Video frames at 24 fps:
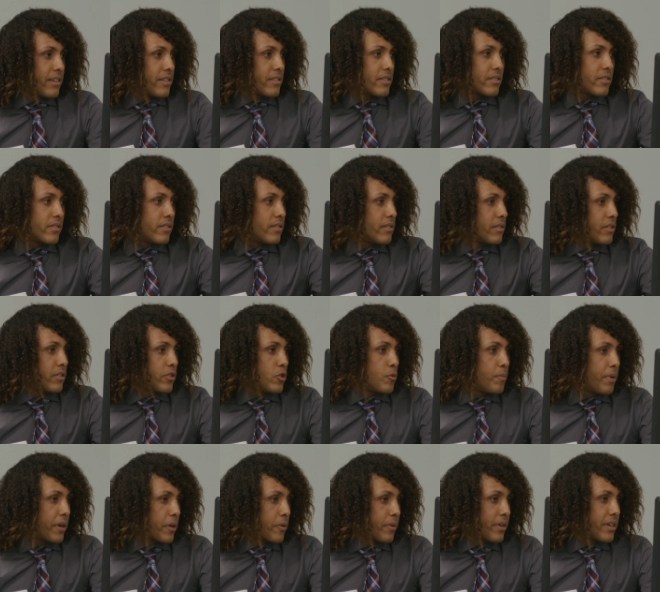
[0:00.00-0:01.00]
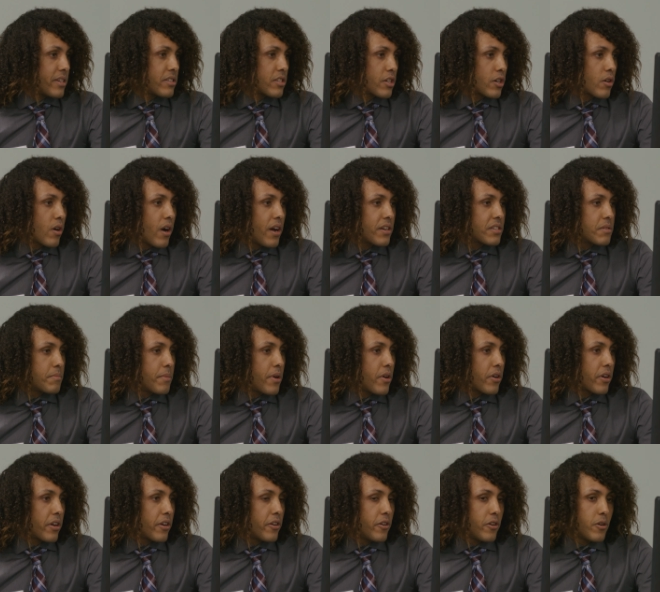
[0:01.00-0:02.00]
is ubiquitous across
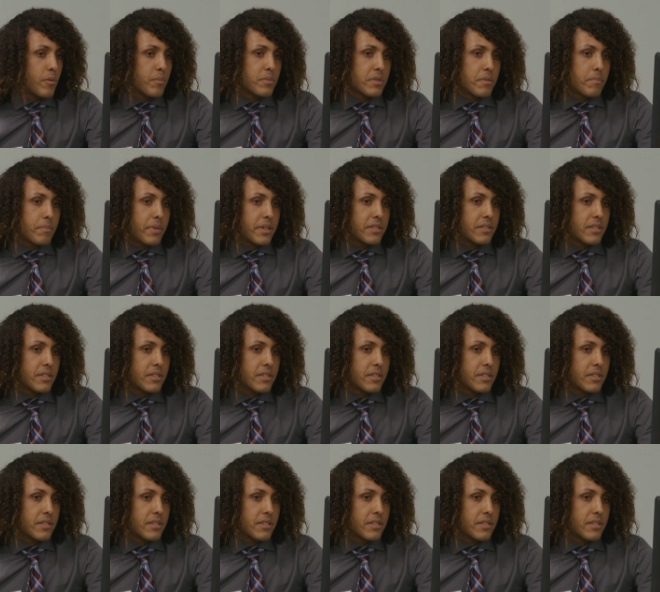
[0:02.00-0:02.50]
American homes and